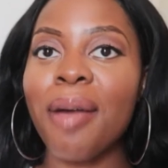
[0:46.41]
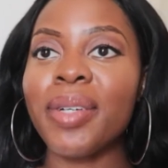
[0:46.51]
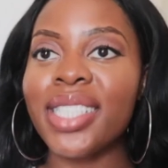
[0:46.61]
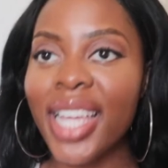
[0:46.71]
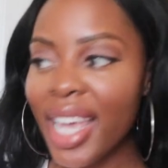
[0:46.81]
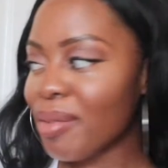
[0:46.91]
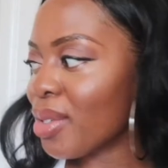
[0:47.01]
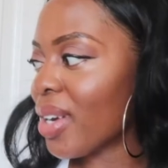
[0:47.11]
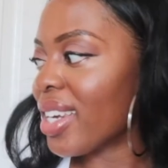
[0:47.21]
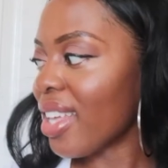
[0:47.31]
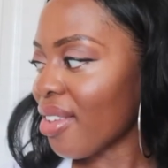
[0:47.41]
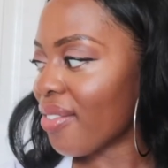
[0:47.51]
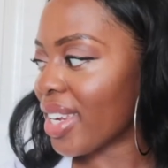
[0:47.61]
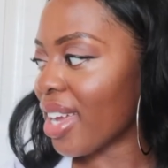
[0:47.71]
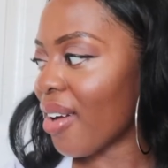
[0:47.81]
But today, I'm doing another
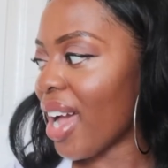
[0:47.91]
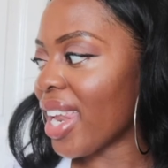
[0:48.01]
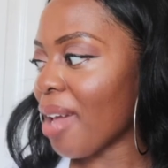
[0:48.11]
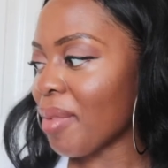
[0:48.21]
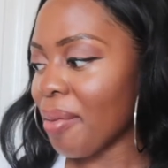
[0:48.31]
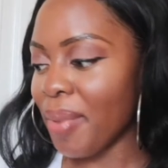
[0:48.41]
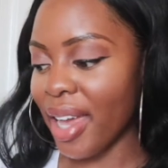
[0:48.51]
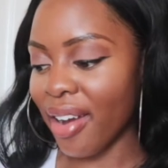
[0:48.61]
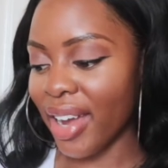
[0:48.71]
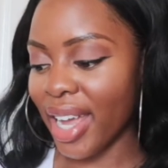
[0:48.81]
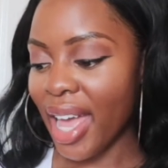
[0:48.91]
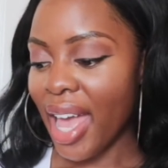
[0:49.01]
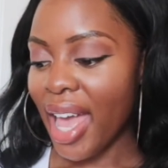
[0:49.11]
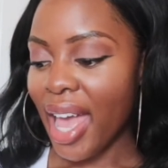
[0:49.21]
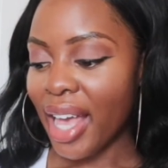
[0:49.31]
video and I'm comparing
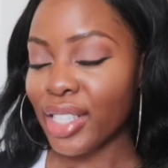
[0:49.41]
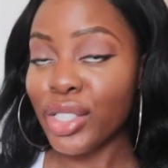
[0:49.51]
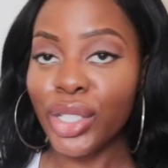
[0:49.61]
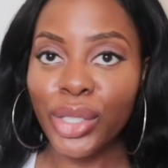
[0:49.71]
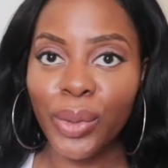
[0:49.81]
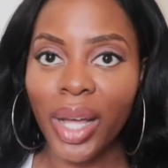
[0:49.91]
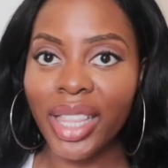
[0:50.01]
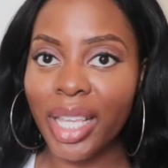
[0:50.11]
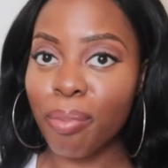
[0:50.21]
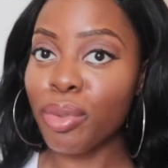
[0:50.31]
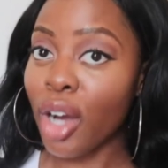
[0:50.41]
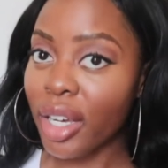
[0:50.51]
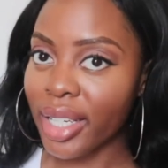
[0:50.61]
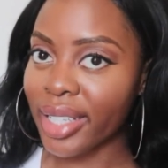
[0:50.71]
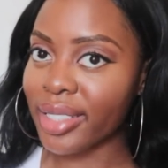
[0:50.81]
two lip
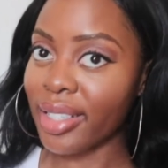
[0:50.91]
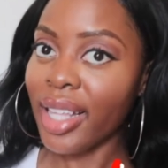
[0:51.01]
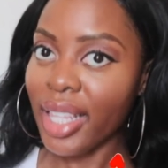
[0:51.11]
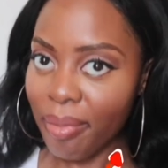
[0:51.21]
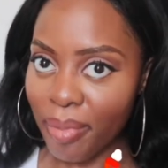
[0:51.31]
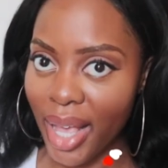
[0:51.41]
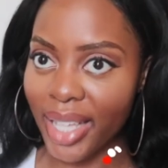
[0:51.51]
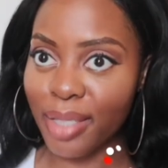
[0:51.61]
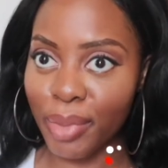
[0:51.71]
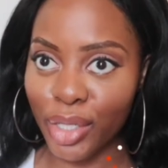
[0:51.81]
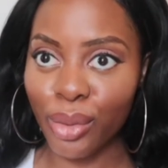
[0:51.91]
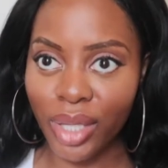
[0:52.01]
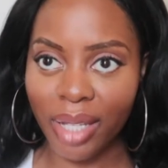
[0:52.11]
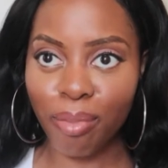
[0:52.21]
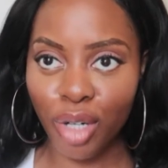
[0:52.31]
products, not lip masks, but two
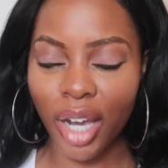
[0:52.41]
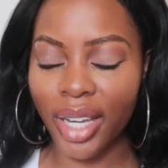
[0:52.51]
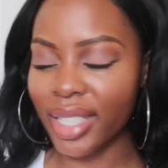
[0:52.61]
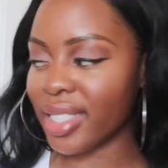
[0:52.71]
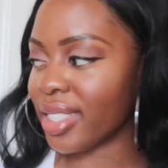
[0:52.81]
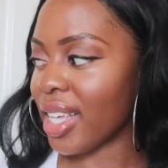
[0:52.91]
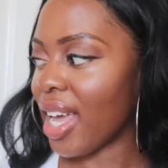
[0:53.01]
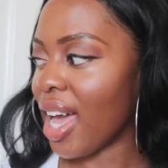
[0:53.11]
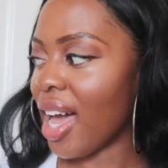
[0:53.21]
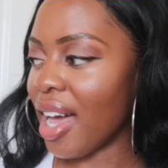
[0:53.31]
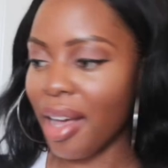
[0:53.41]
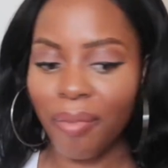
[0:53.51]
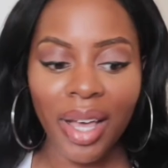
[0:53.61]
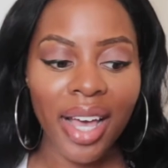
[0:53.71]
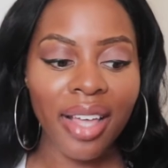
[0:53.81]
lip products.
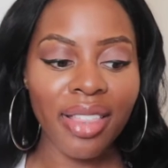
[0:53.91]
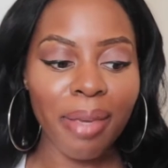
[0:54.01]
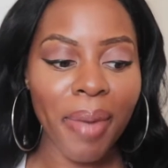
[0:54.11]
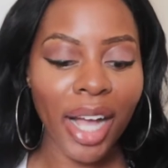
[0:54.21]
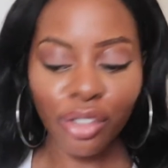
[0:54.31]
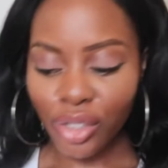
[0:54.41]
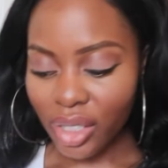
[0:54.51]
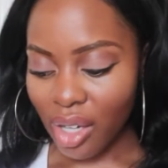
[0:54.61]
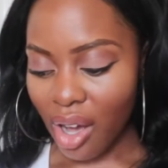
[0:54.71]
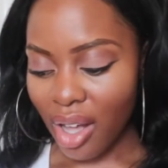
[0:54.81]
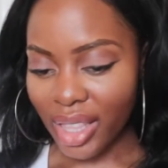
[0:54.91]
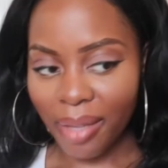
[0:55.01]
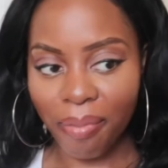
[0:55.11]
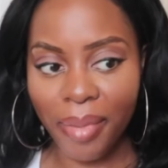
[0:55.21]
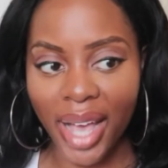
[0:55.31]
The Patrick Ta
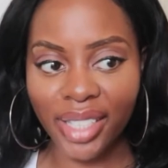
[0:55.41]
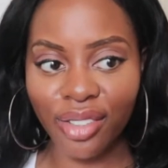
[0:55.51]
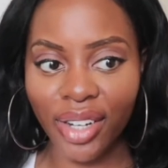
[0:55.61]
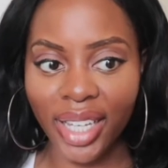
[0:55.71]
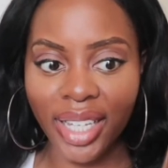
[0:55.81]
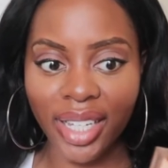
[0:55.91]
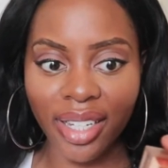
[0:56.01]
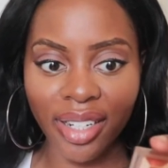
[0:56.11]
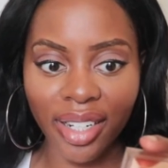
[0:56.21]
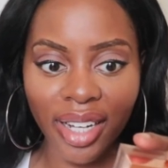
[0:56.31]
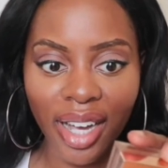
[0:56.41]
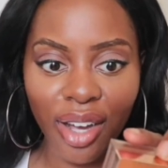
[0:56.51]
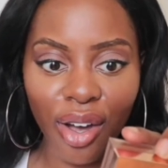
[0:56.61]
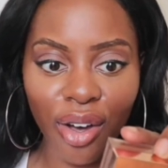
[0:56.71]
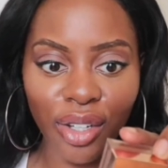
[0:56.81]
lip mask right here
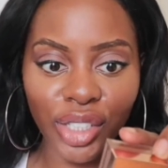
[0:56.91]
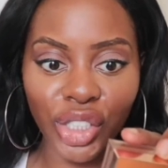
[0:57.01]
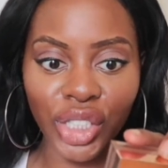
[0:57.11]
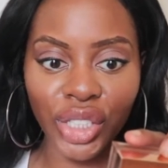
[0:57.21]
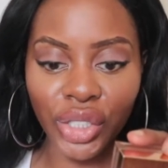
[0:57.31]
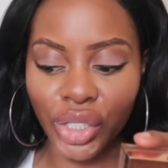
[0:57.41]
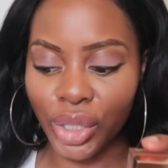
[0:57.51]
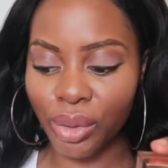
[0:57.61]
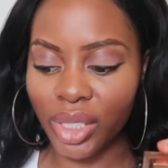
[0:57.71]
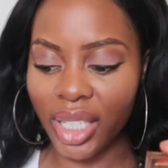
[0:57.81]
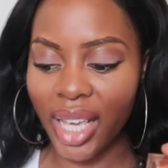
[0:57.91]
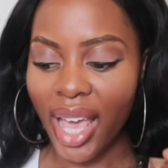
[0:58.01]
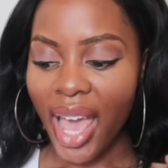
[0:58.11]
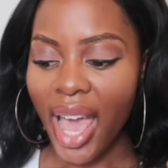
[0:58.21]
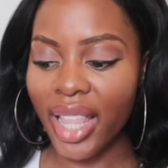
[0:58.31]
called She's Juicy
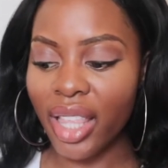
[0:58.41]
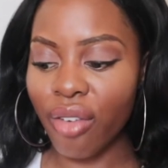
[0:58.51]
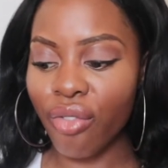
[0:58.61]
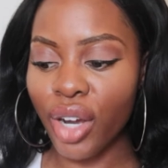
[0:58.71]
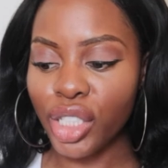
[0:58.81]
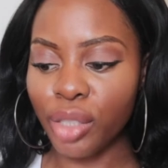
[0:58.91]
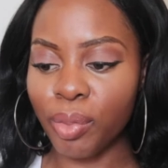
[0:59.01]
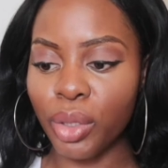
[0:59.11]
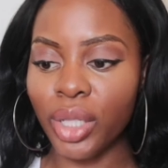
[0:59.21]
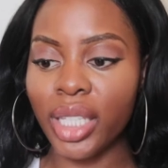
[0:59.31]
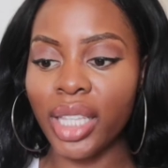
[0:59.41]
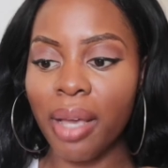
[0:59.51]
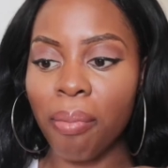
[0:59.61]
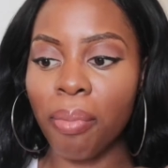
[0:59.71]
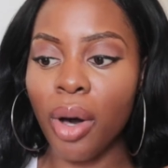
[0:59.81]
and the Fresh Beauty
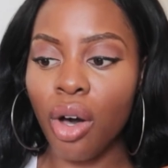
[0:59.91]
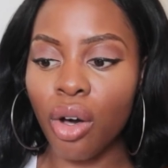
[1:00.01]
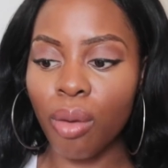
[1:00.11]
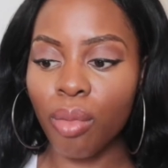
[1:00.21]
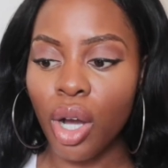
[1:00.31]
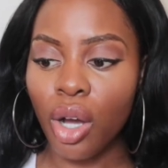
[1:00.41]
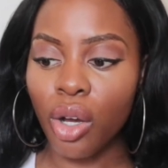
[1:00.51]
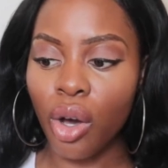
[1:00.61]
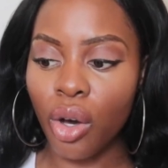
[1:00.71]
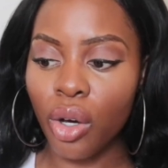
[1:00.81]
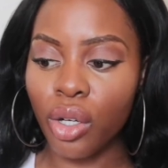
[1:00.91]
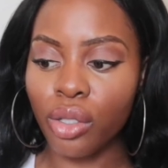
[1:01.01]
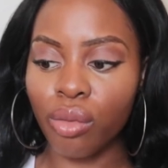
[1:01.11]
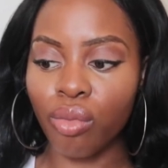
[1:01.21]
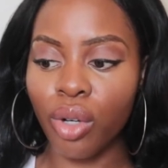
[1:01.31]
lip balm
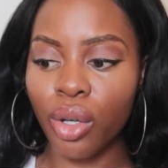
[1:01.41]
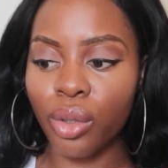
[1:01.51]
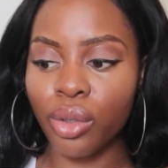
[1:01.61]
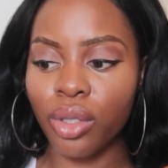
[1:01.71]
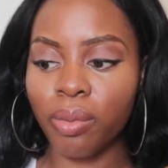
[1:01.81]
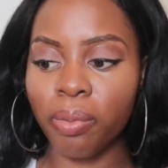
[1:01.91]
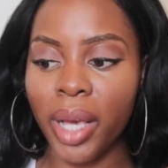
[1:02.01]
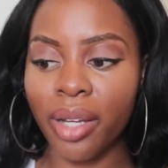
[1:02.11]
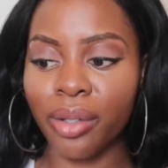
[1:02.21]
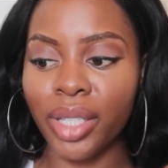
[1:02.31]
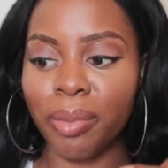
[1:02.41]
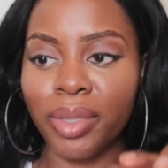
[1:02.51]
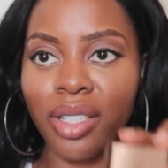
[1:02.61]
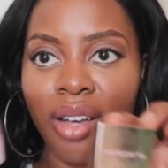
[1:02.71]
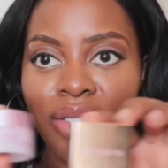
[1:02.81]
called Rose Petal Lip
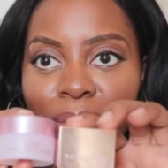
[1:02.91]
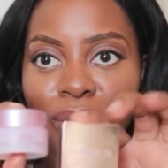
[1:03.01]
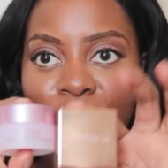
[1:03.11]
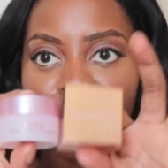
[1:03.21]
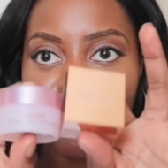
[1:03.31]
Soft Lip Cream.